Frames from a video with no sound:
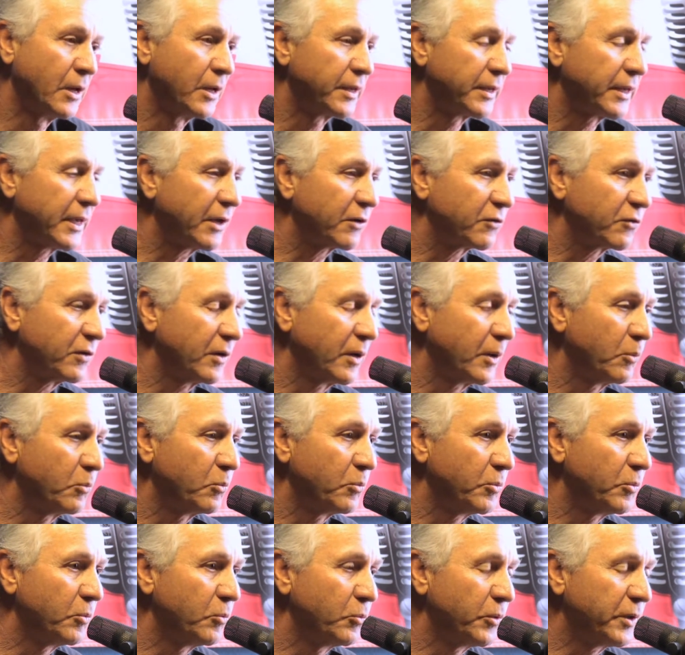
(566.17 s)
Yes,
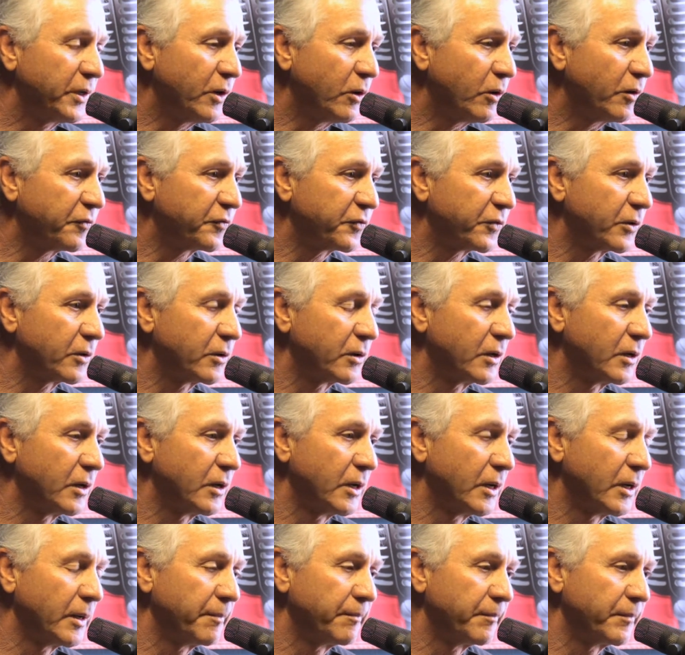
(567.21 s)
we offer,
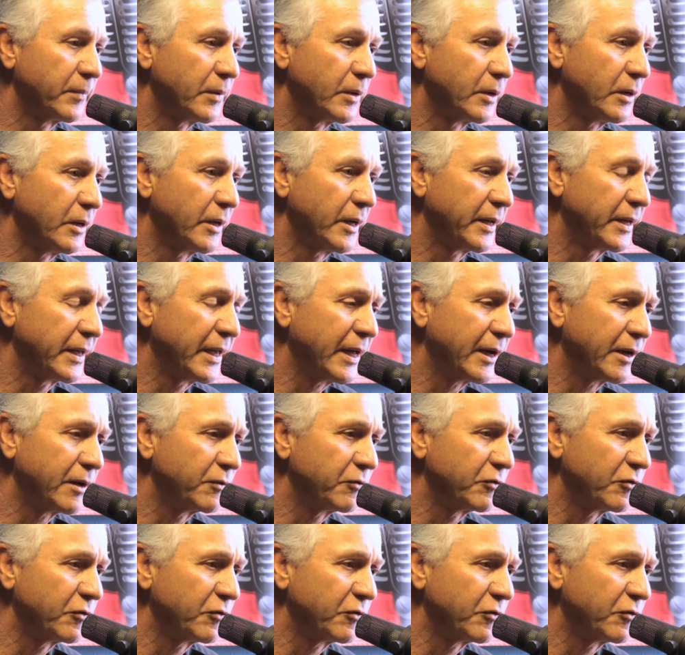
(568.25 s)
again,